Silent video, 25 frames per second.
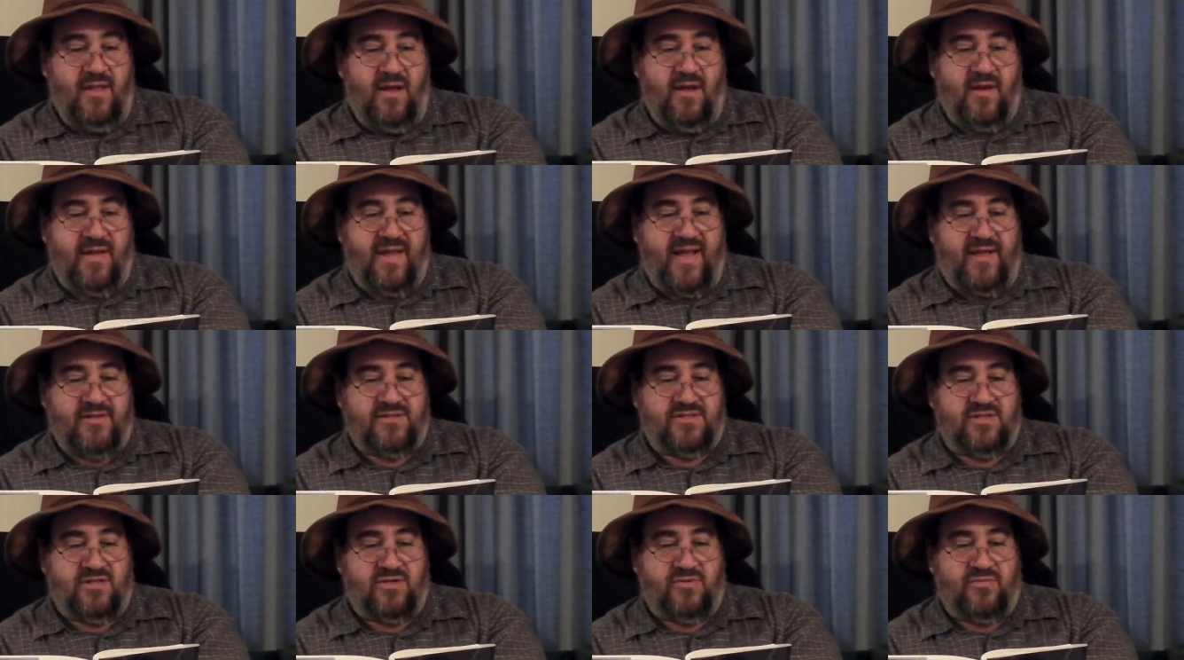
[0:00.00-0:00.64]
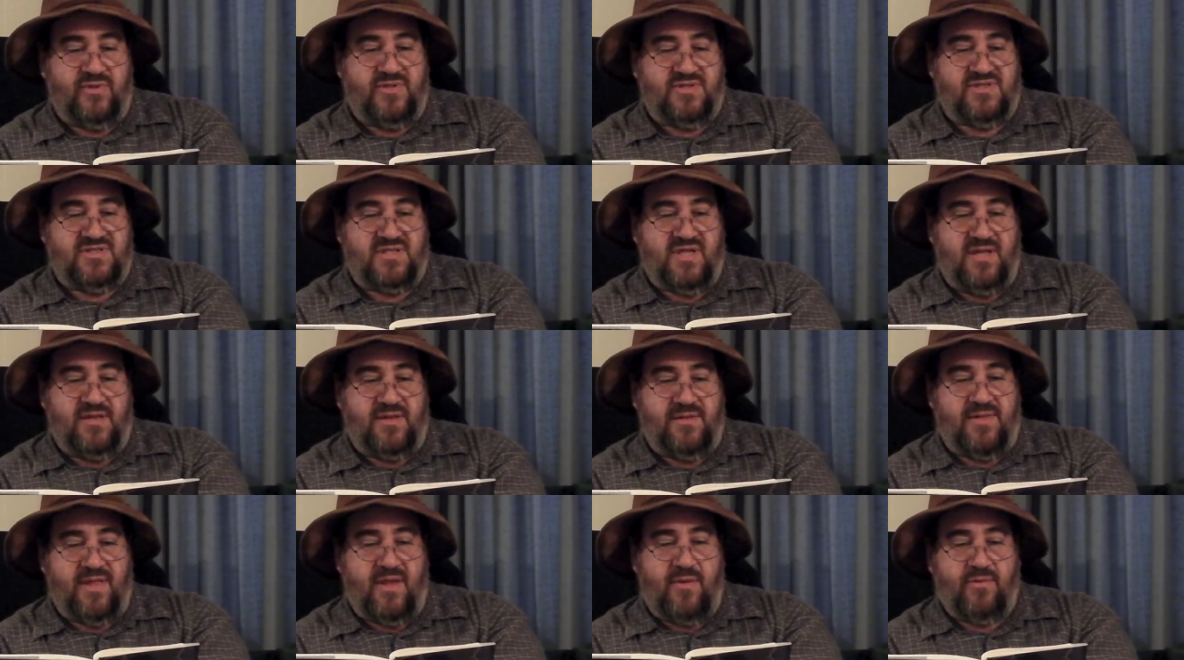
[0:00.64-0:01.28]
A counselor once
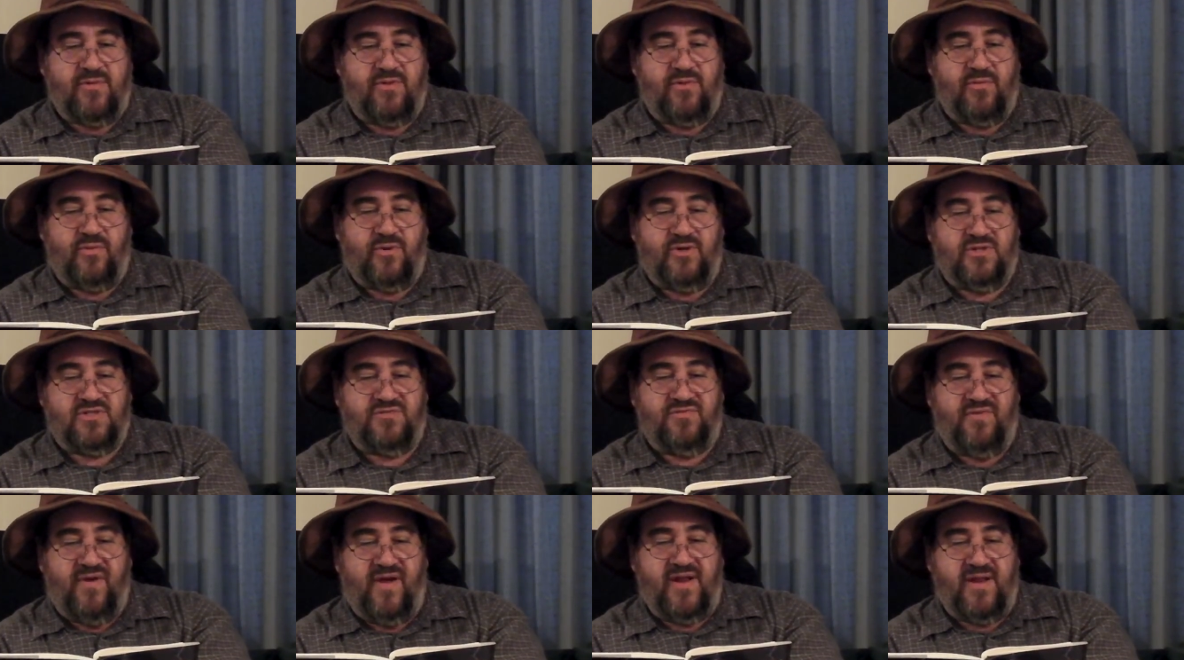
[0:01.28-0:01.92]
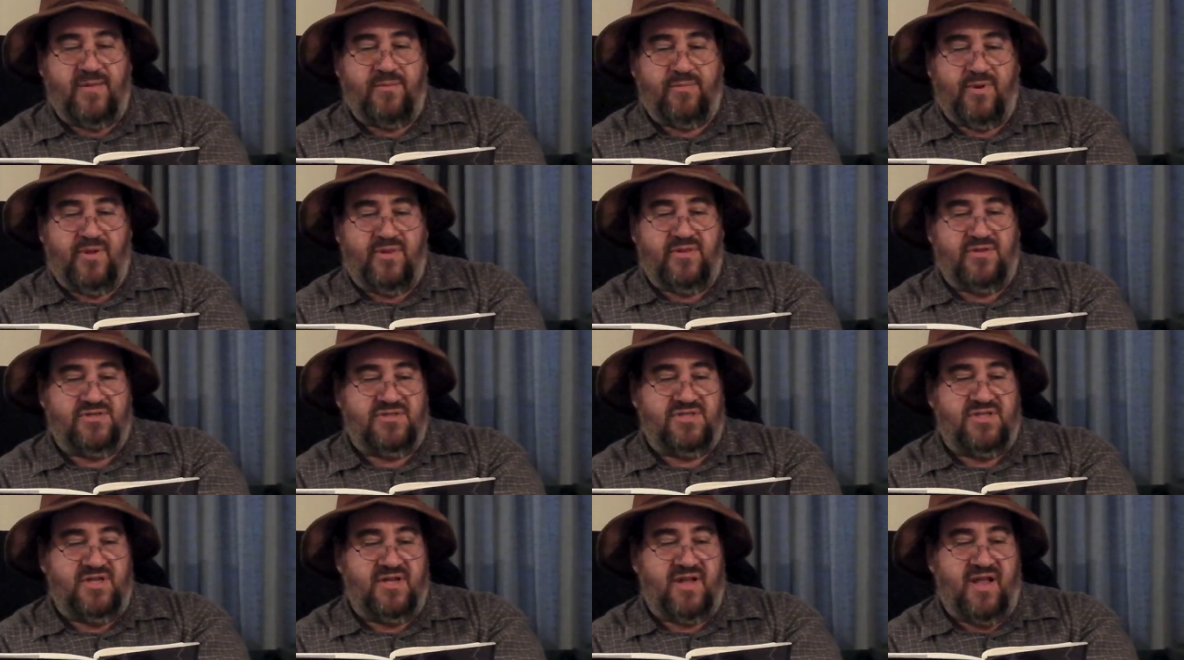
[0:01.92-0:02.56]
said that they were the worst fighting
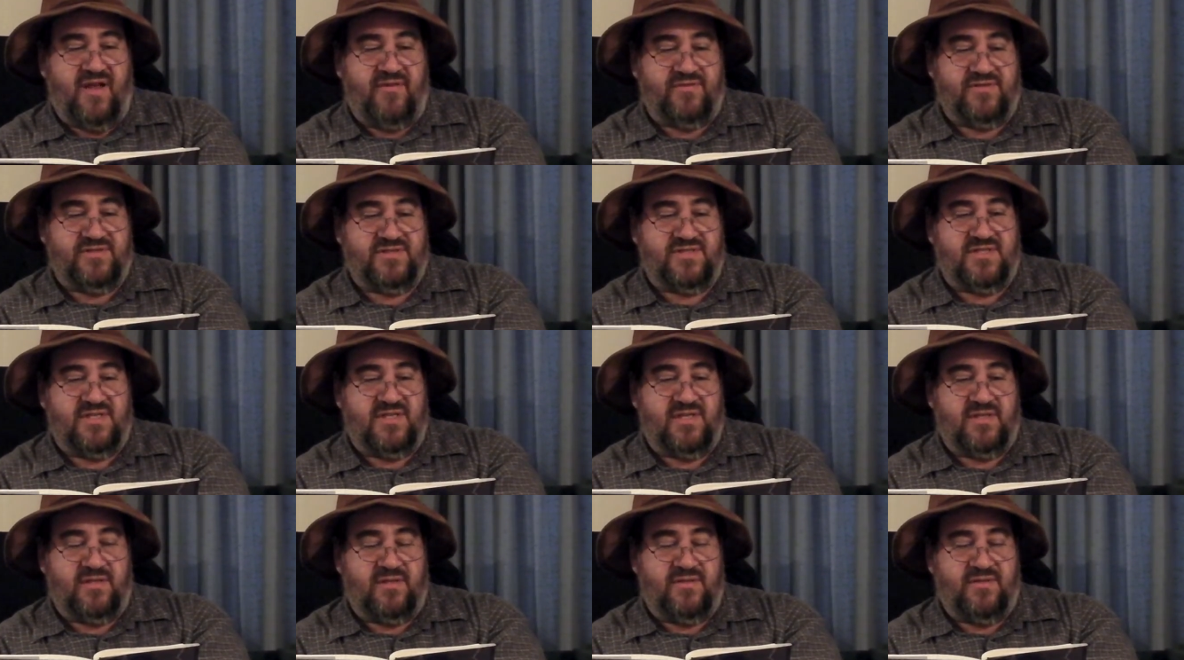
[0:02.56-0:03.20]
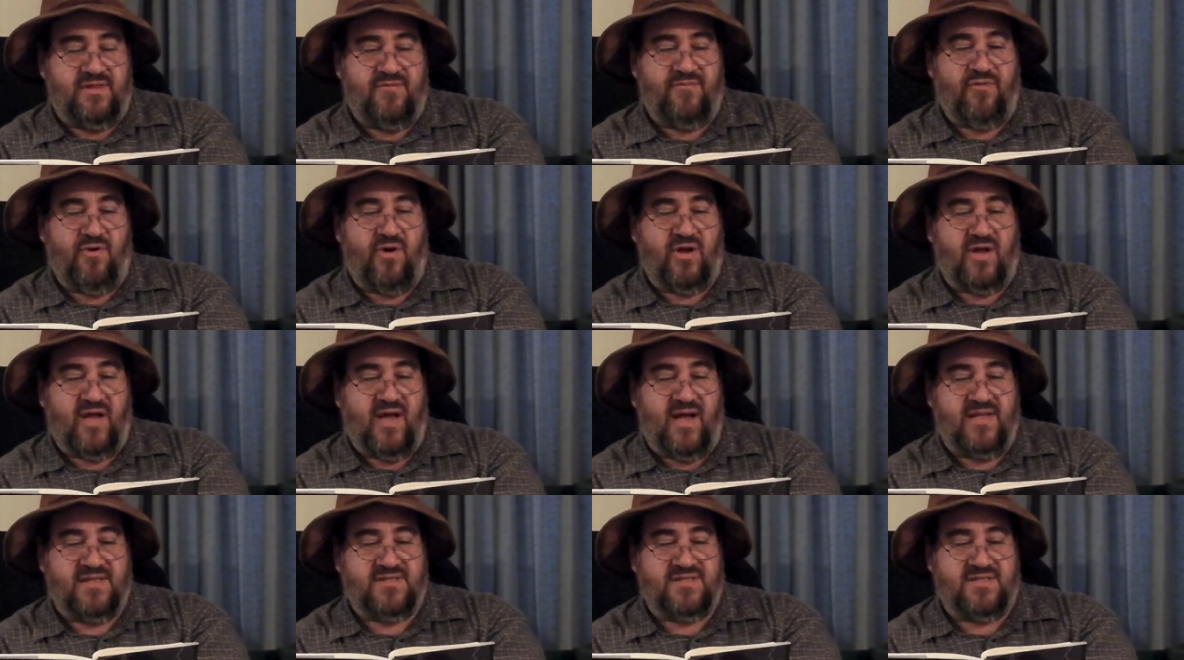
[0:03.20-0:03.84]
brothers she had ever seen. They
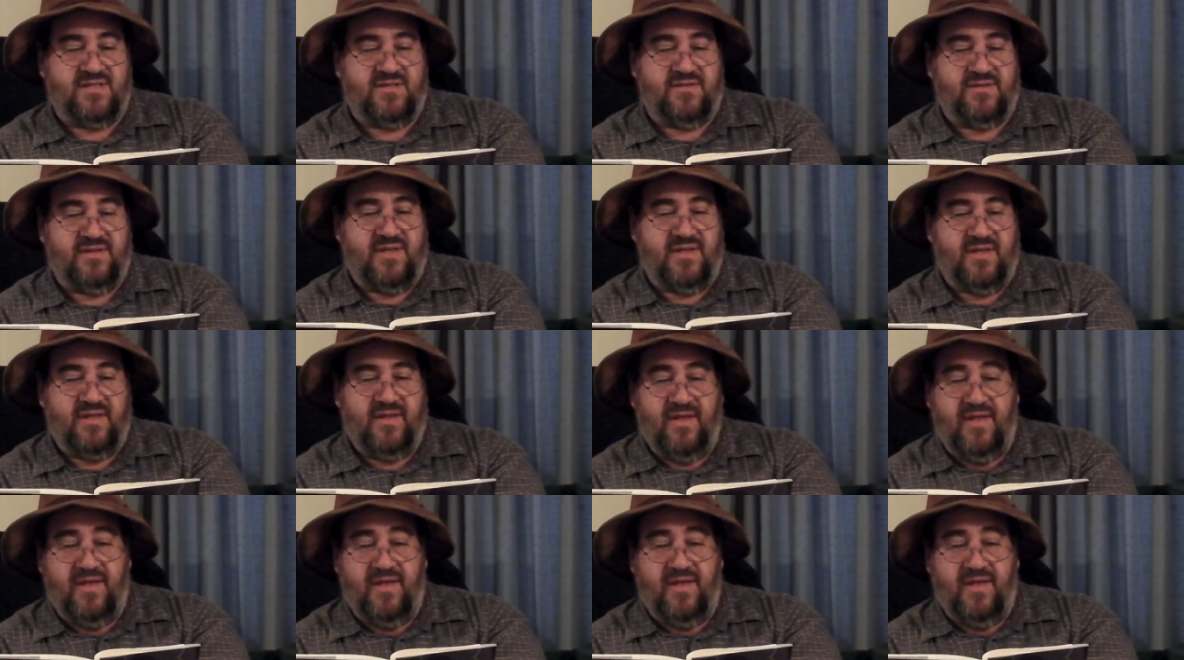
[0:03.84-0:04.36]
fought constantly.